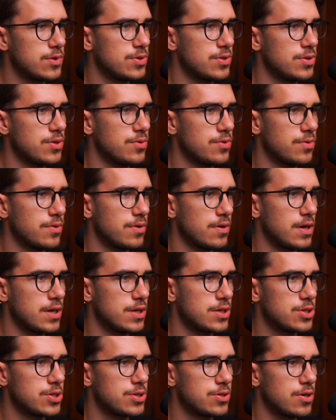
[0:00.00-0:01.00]
to your
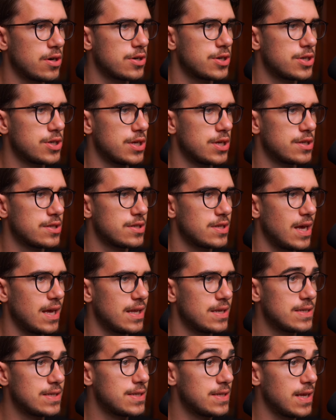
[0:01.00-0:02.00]
instructions
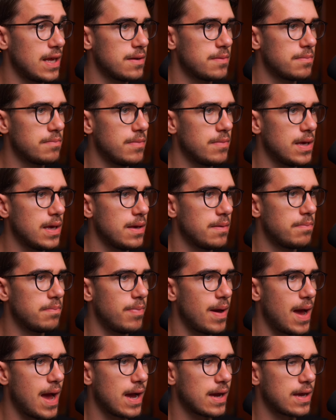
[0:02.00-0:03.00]
and send me
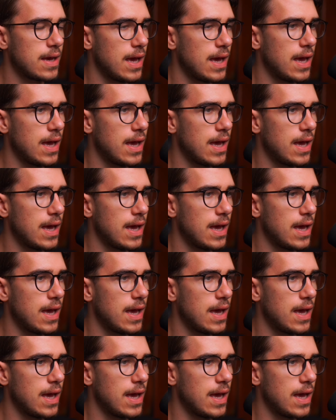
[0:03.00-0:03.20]
back